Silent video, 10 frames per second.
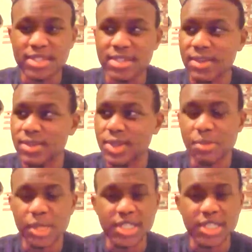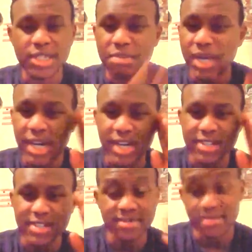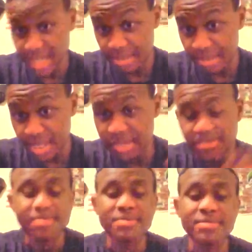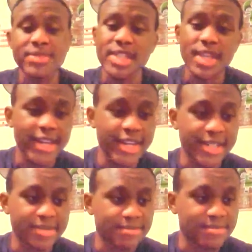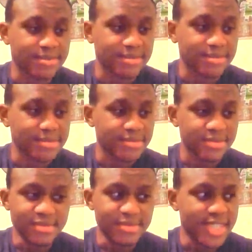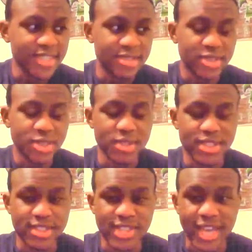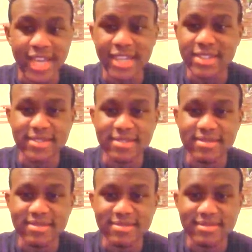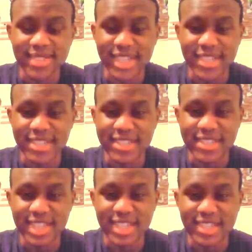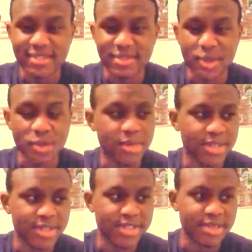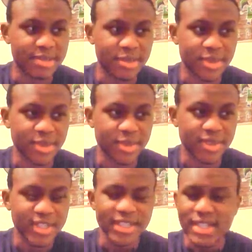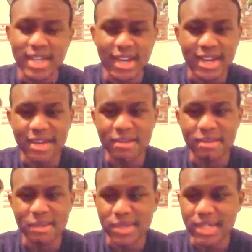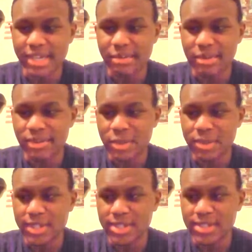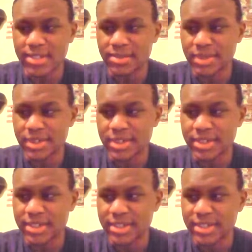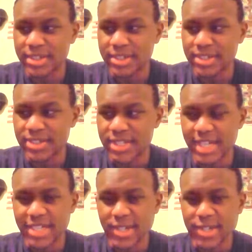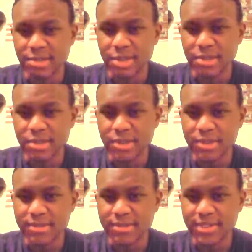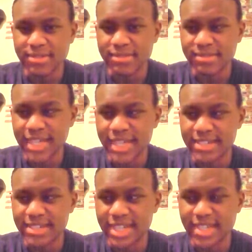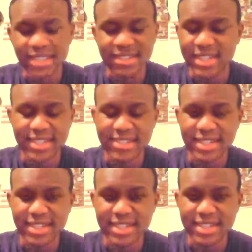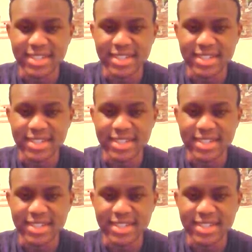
so much in your box like me and you just can't. Like it's just like a phobia or something where you I can't remember what the name of the phobia is where you just can't talk to people. Not anxiety, not anxiety.